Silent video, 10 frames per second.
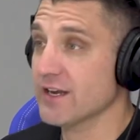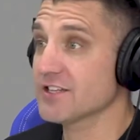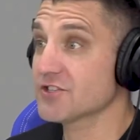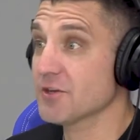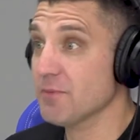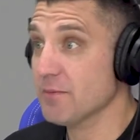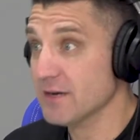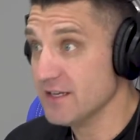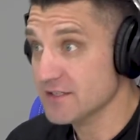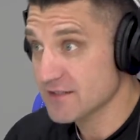when I get stopped by
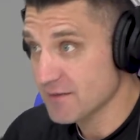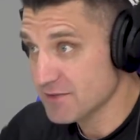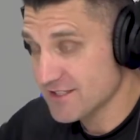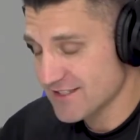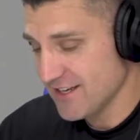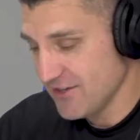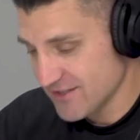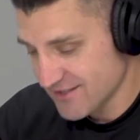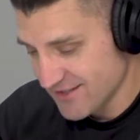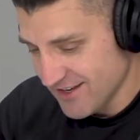police, I must just tell you
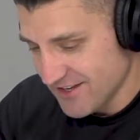this.